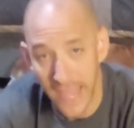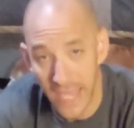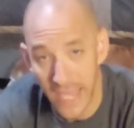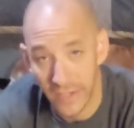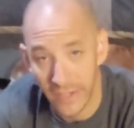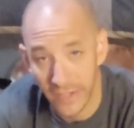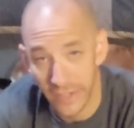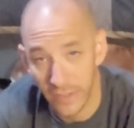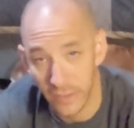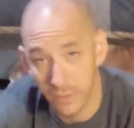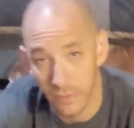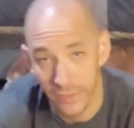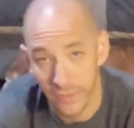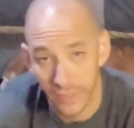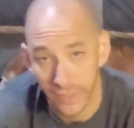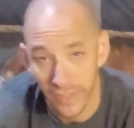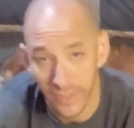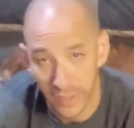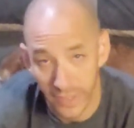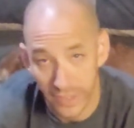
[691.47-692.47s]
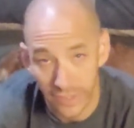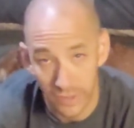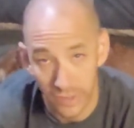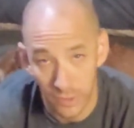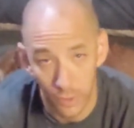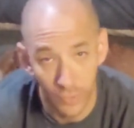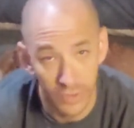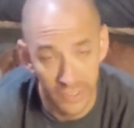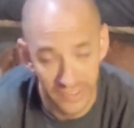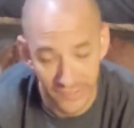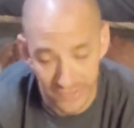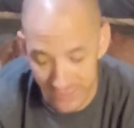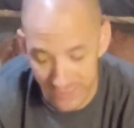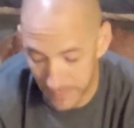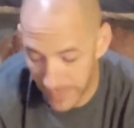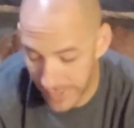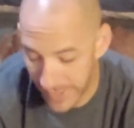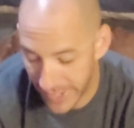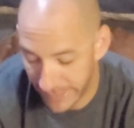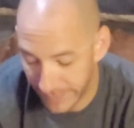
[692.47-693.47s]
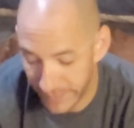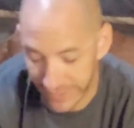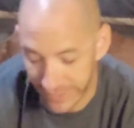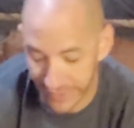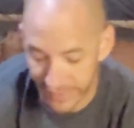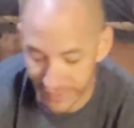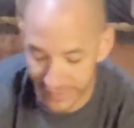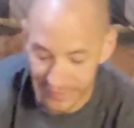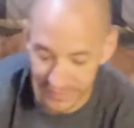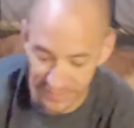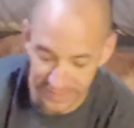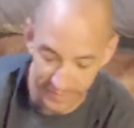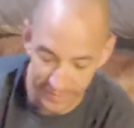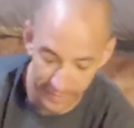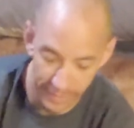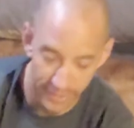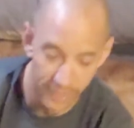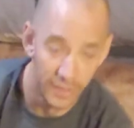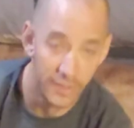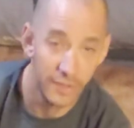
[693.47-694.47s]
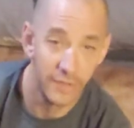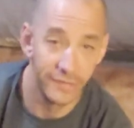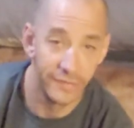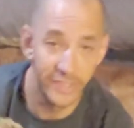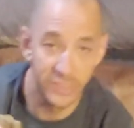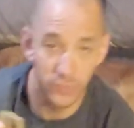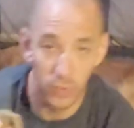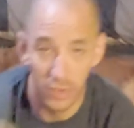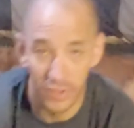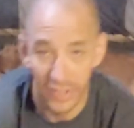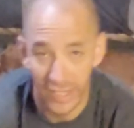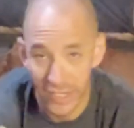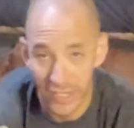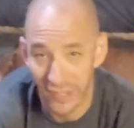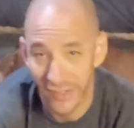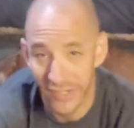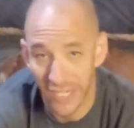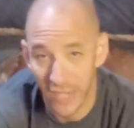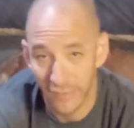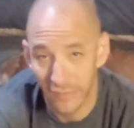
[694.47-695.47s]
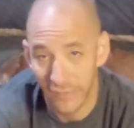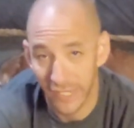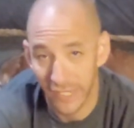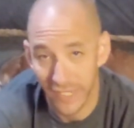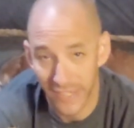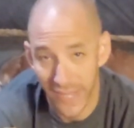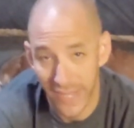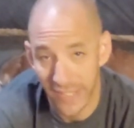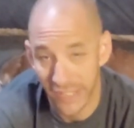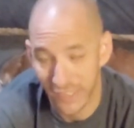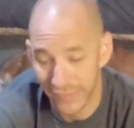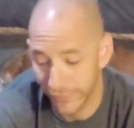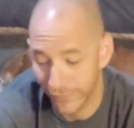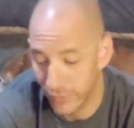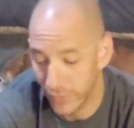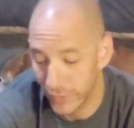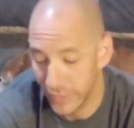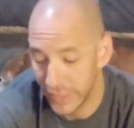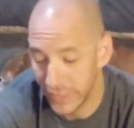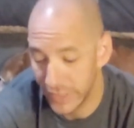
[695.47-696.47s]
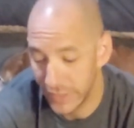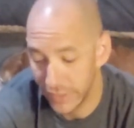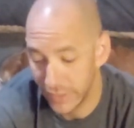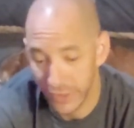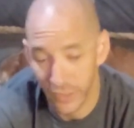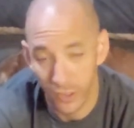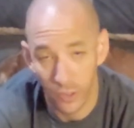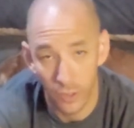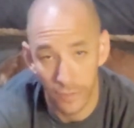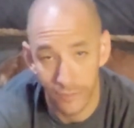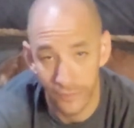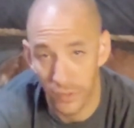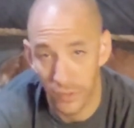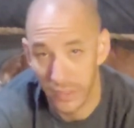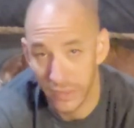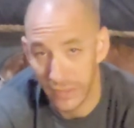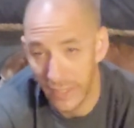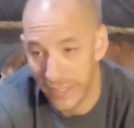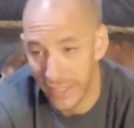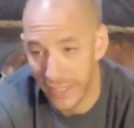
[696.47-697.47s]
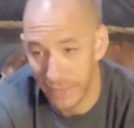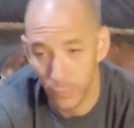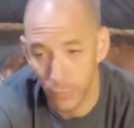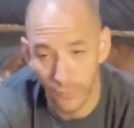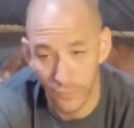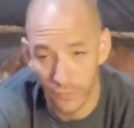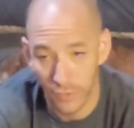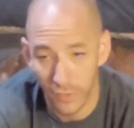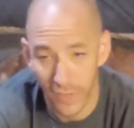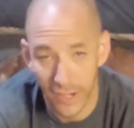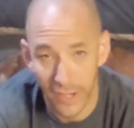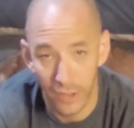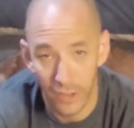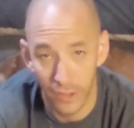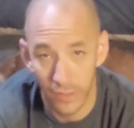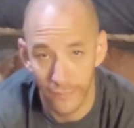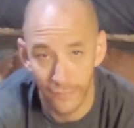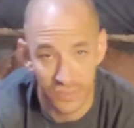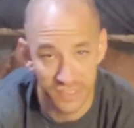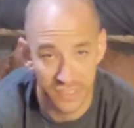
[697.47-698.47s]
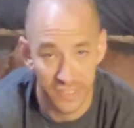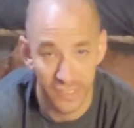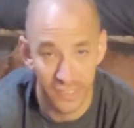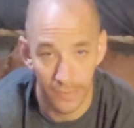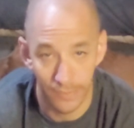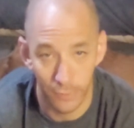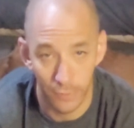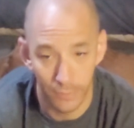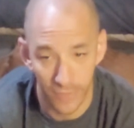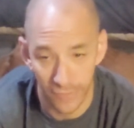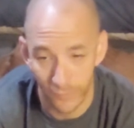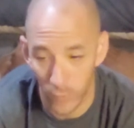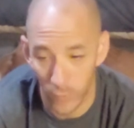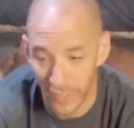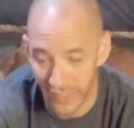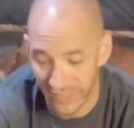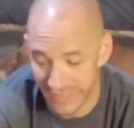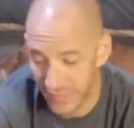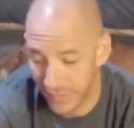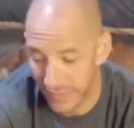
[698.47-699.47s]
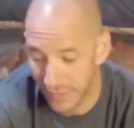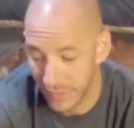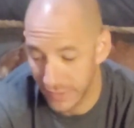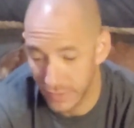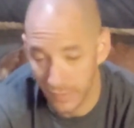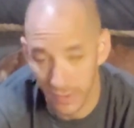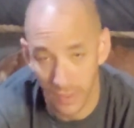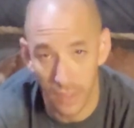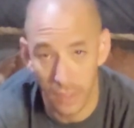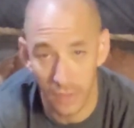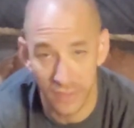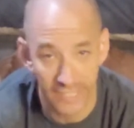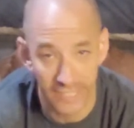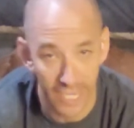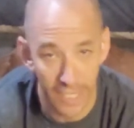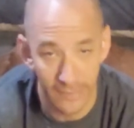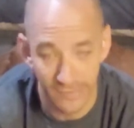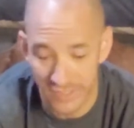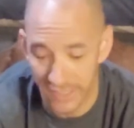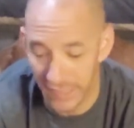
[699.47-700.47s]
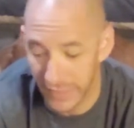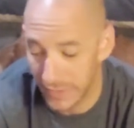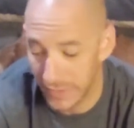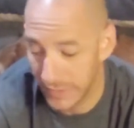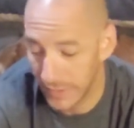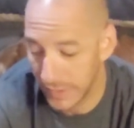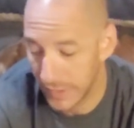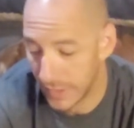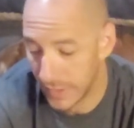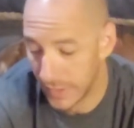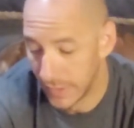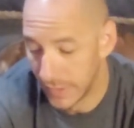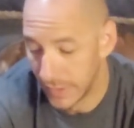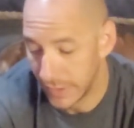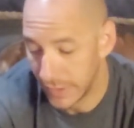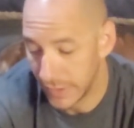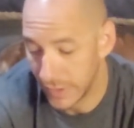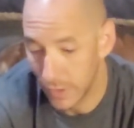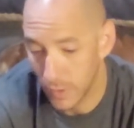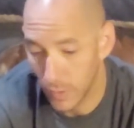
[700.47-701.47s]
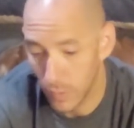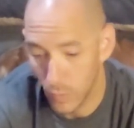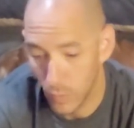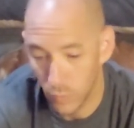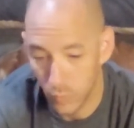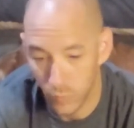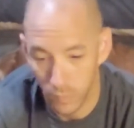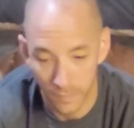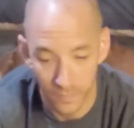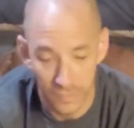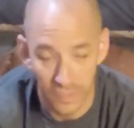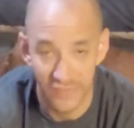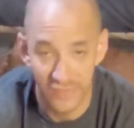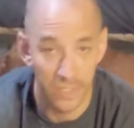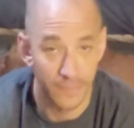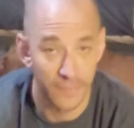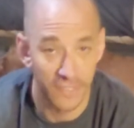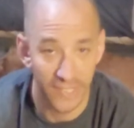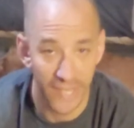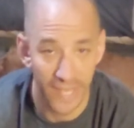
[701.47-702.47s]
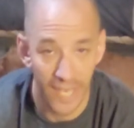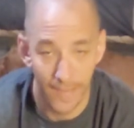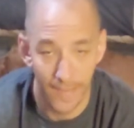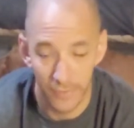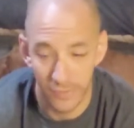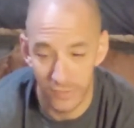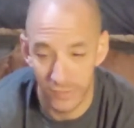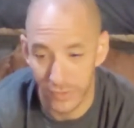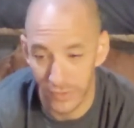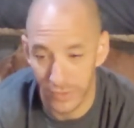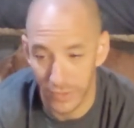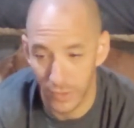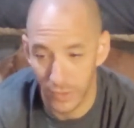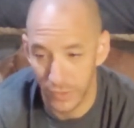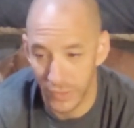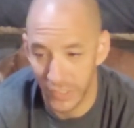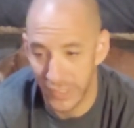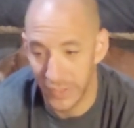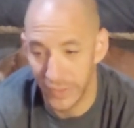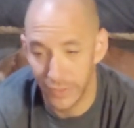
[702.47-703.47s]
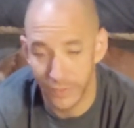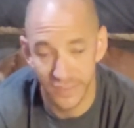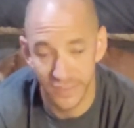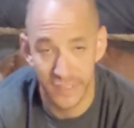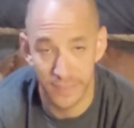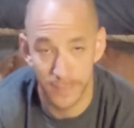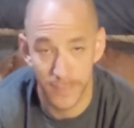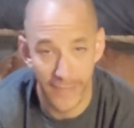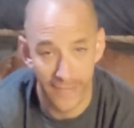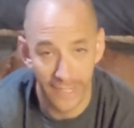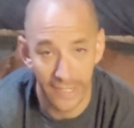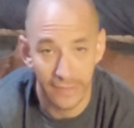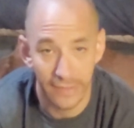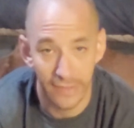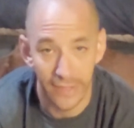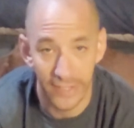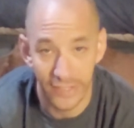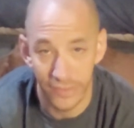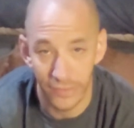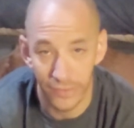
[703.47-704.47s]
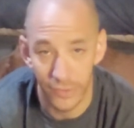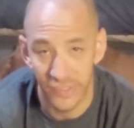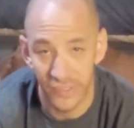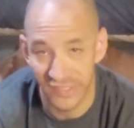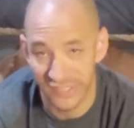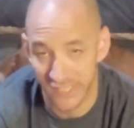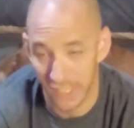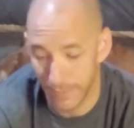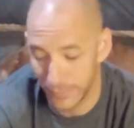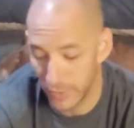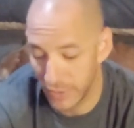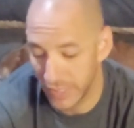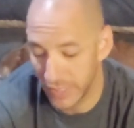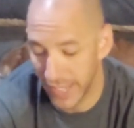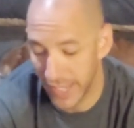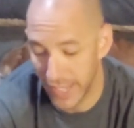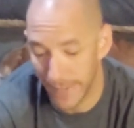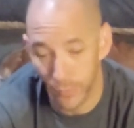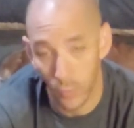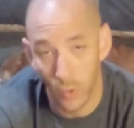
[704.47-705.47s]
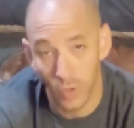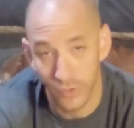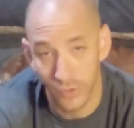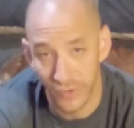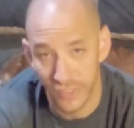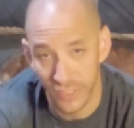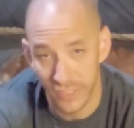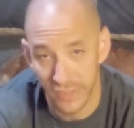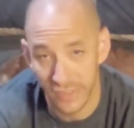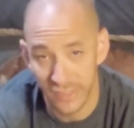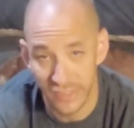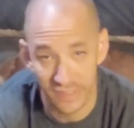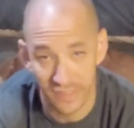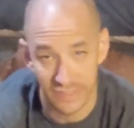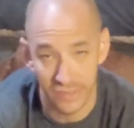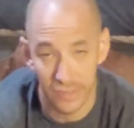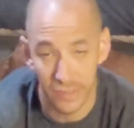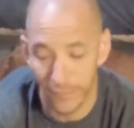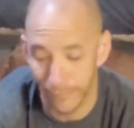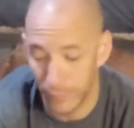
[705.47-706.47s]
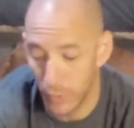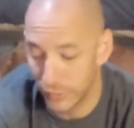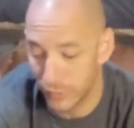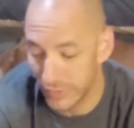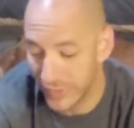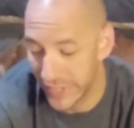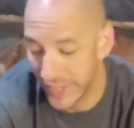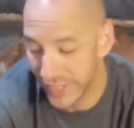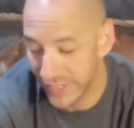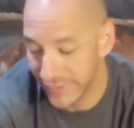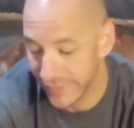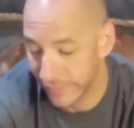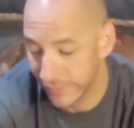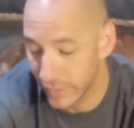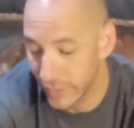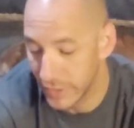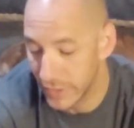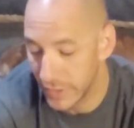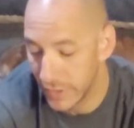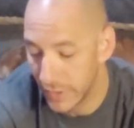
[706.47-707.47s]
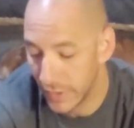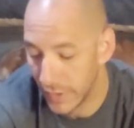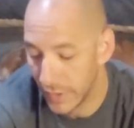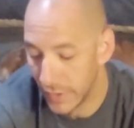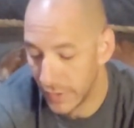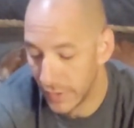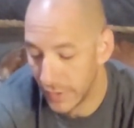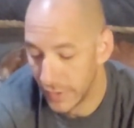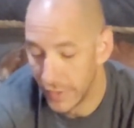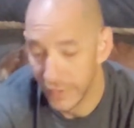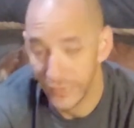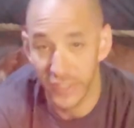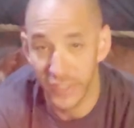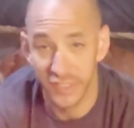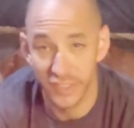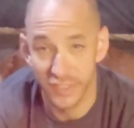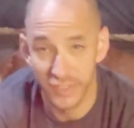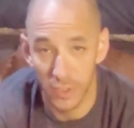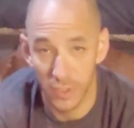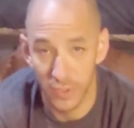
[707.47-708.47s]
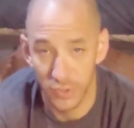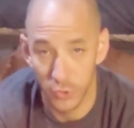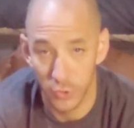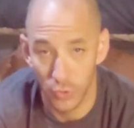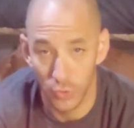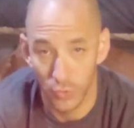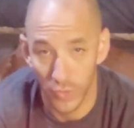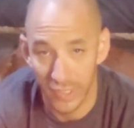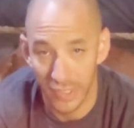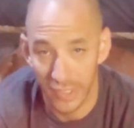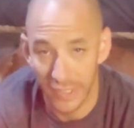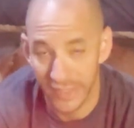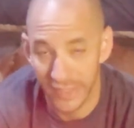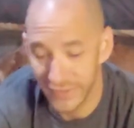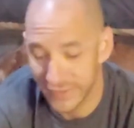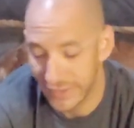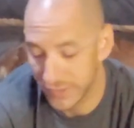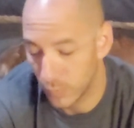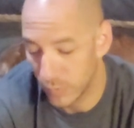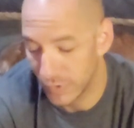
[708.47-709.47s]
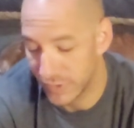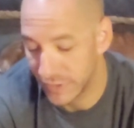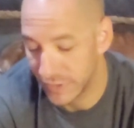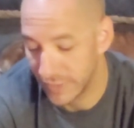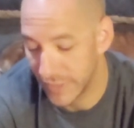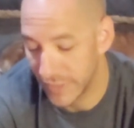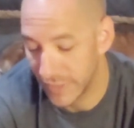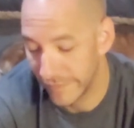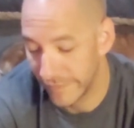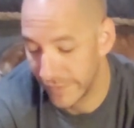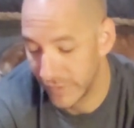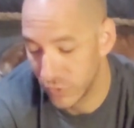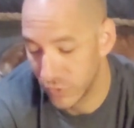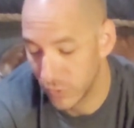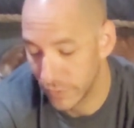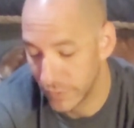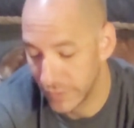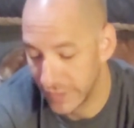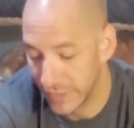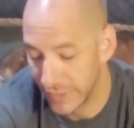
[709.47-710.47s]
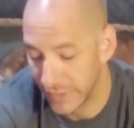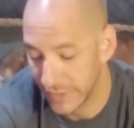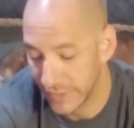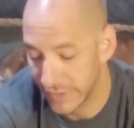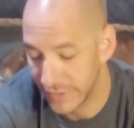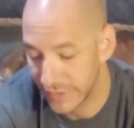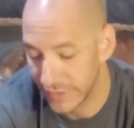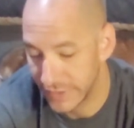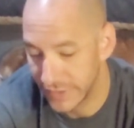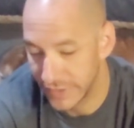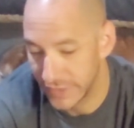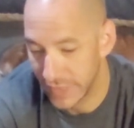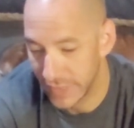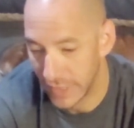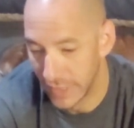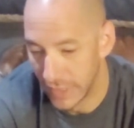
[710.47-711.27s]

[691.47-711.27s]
handheld included in this bag because this will allow you to navigate hands-free, if you're at night moving around, if you're setting up your bivouac site, campsite, if something happened, you need to use this bag at night, you could set up your camp while using this and still have both your hands free. This is also a red lens, which is beneficial because